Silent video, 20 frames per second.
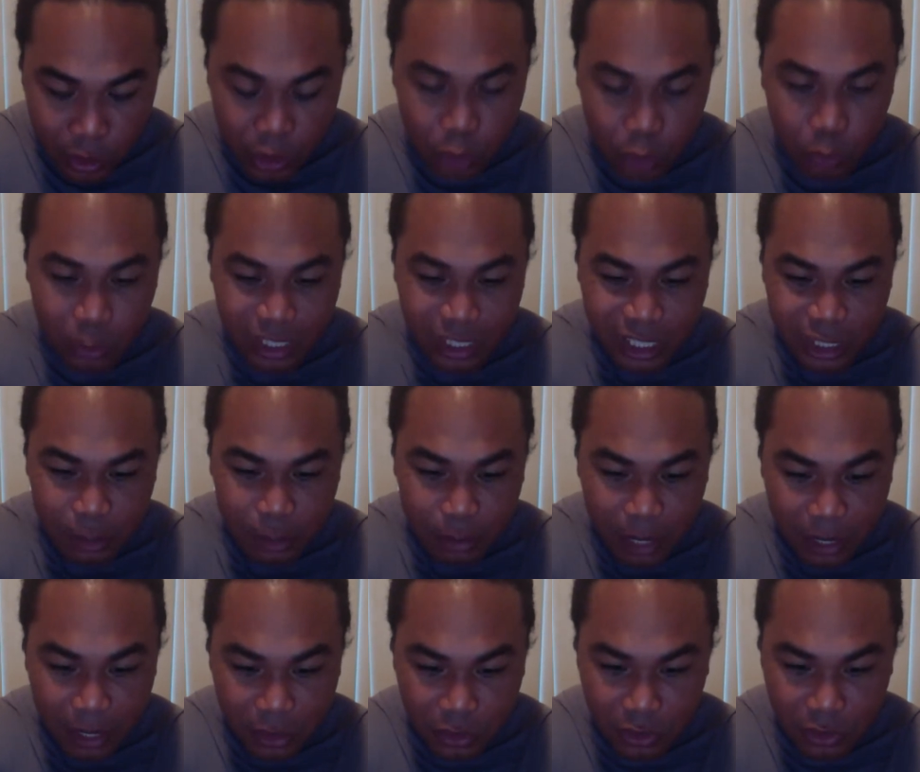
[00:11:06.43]
You want to
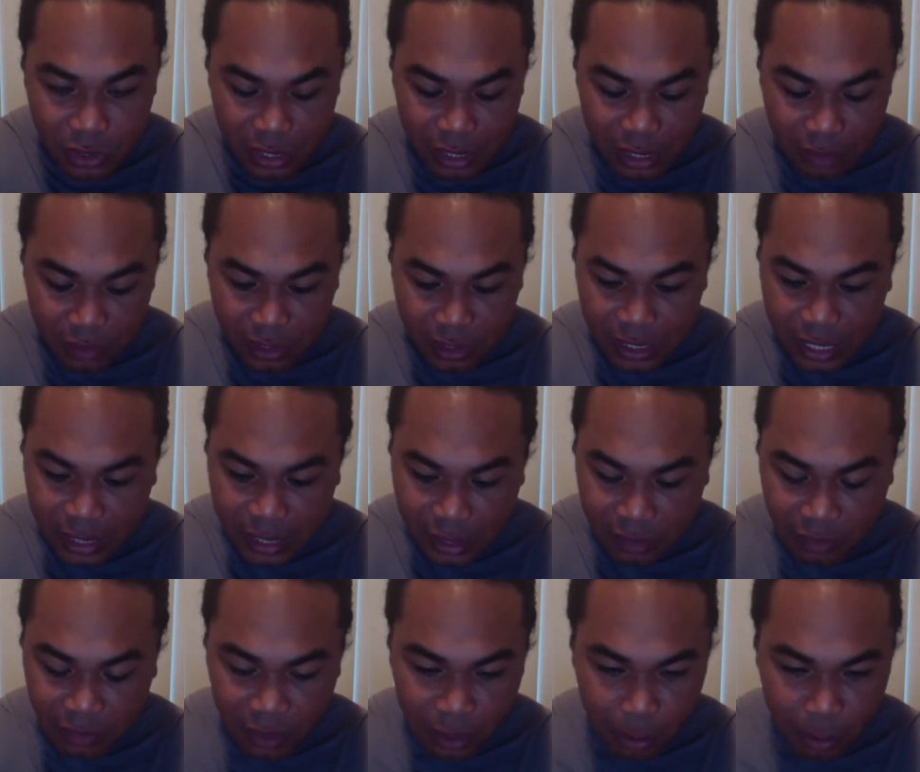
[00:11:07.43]
space yourself
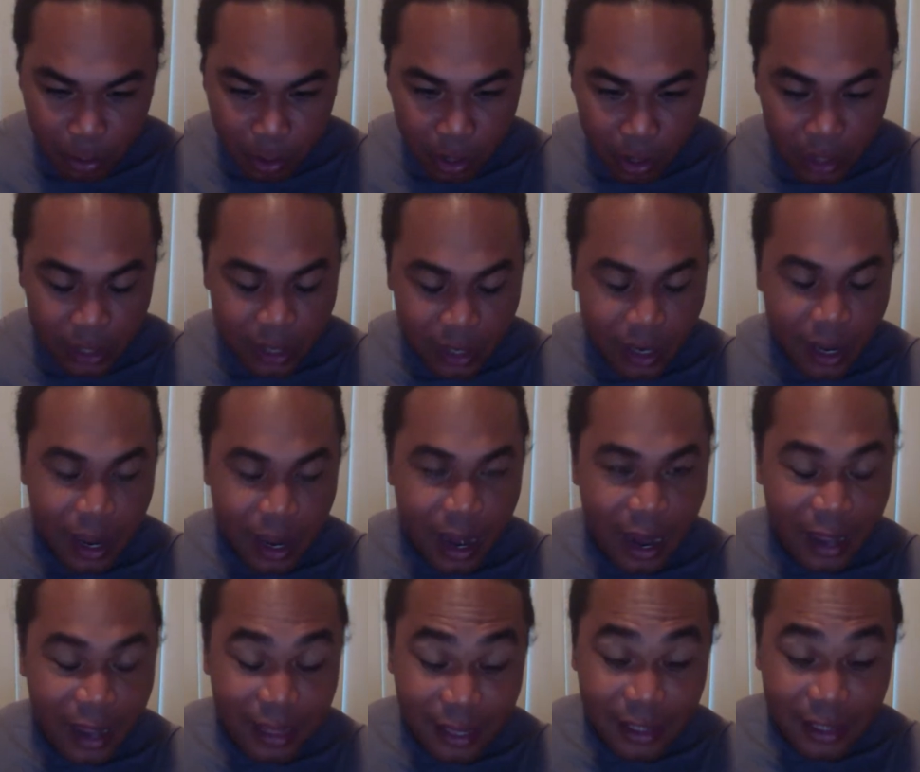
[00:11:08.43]
6 feet apart.
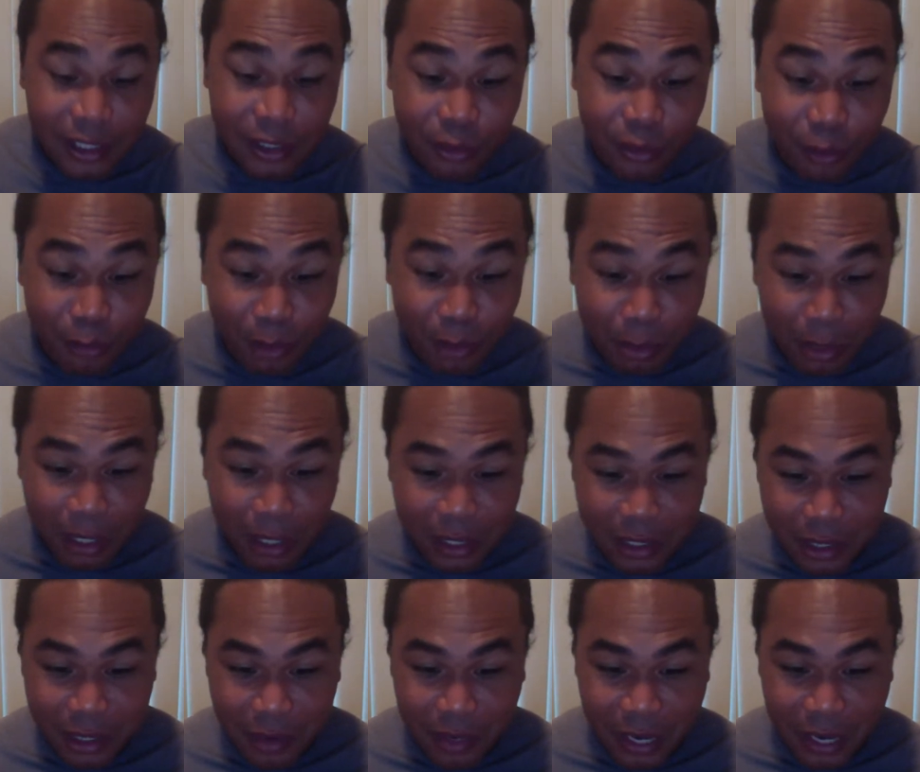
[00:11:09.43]
And this is from the
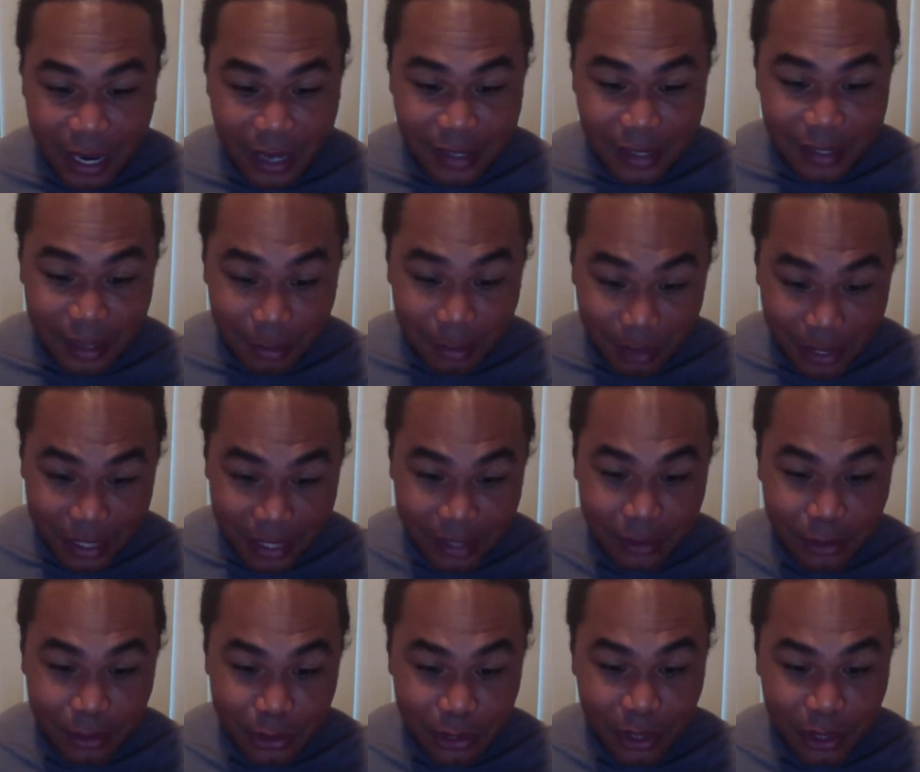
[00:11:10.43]
military, guys. I'm
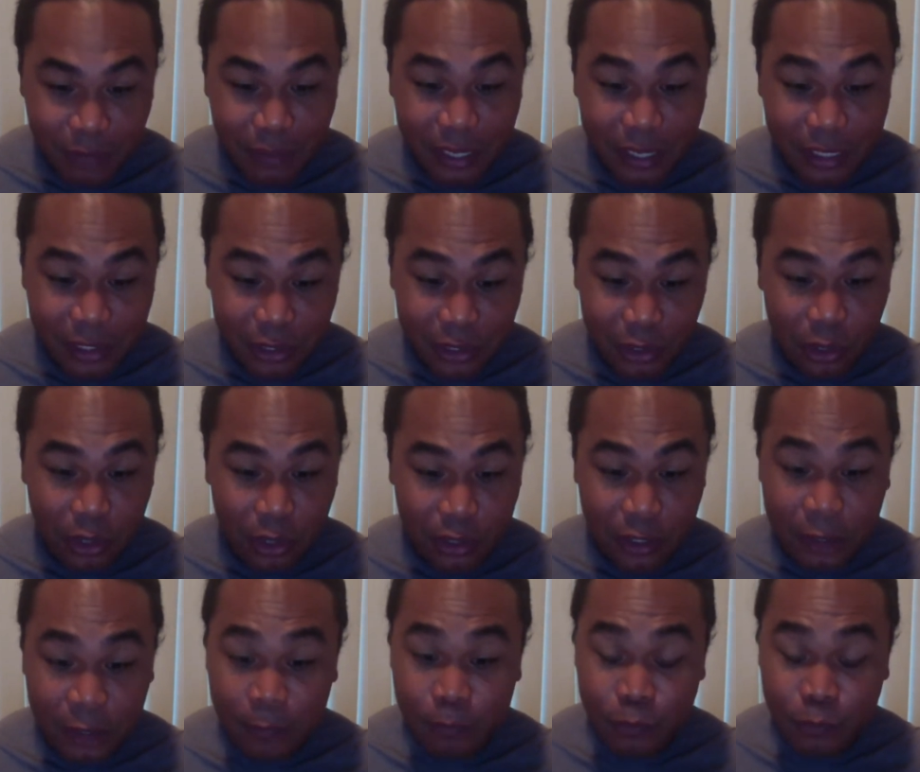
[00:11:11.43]
telling you stuff that's
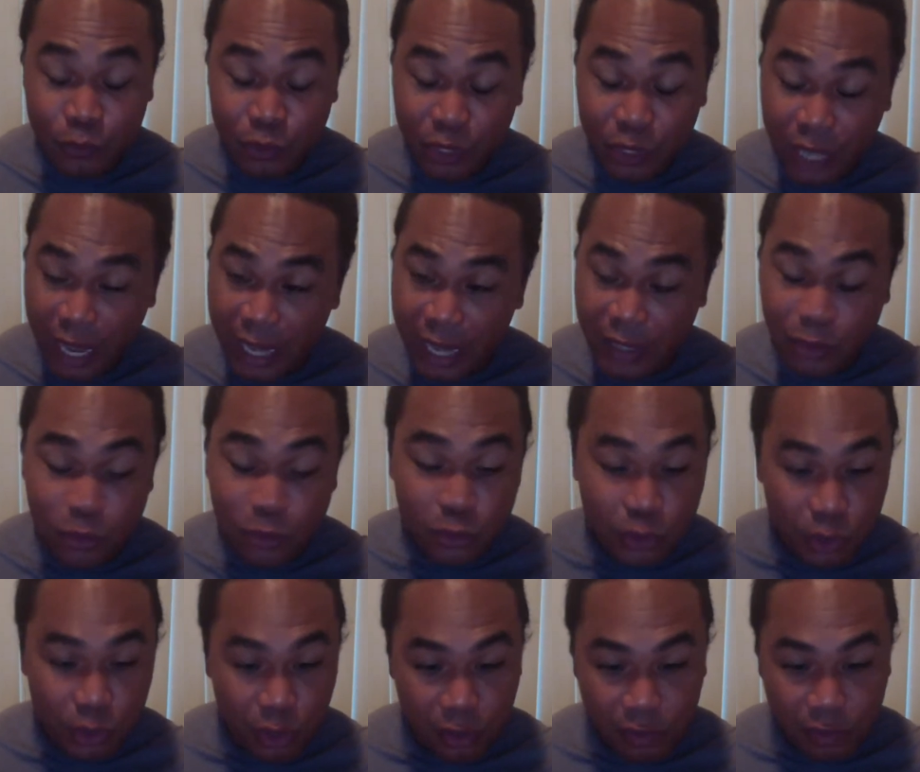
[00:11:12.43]
taught to guys who
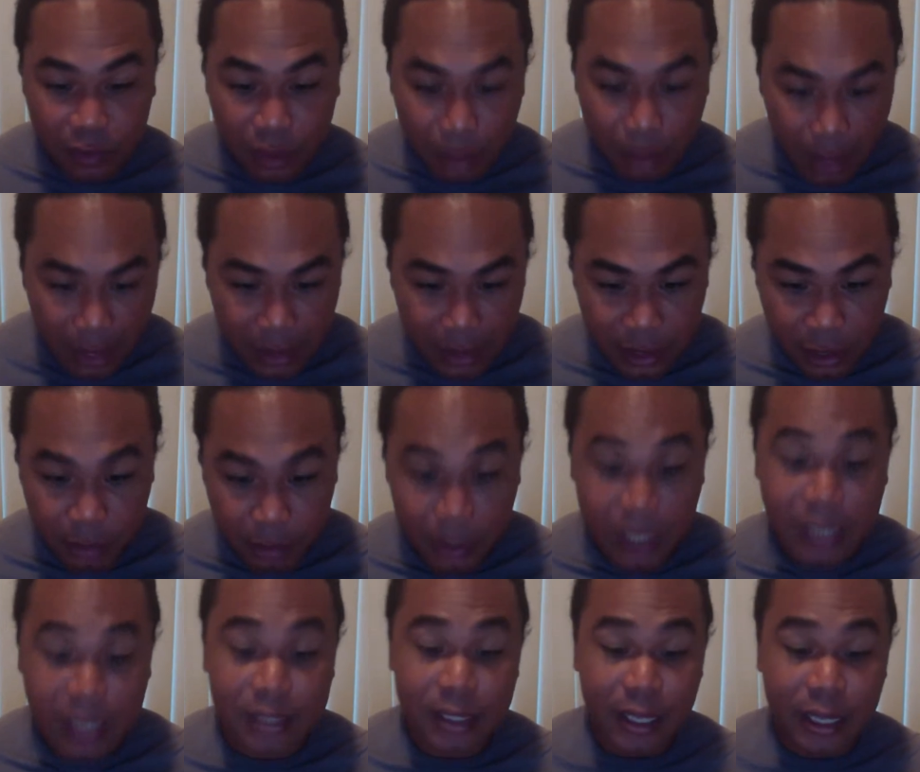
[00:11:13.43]
serve in the military
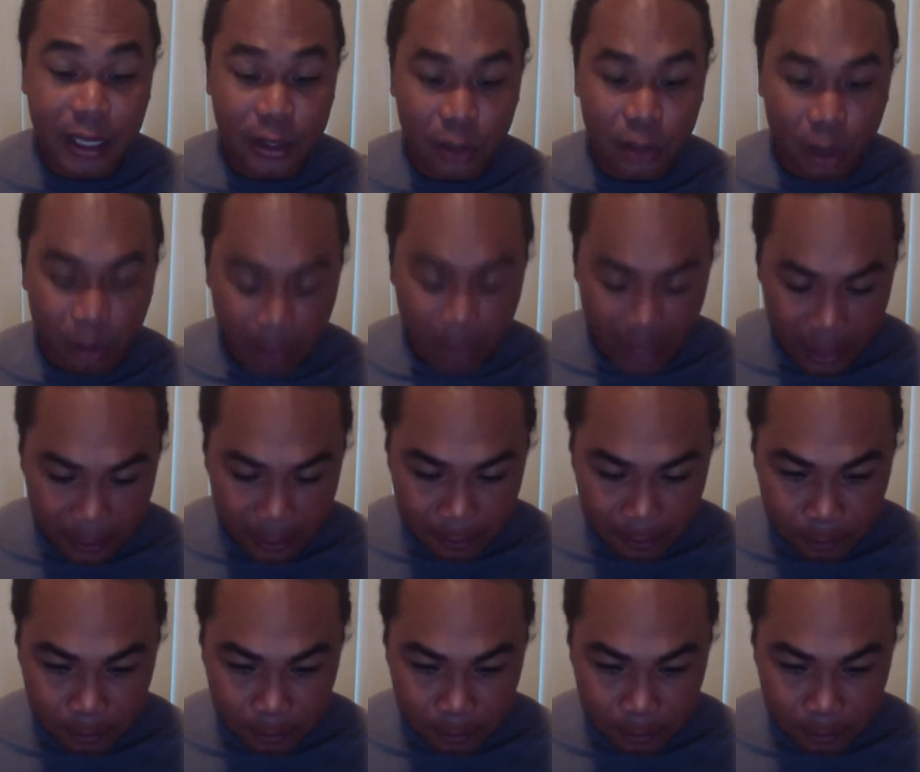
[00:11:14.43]
because they taught me.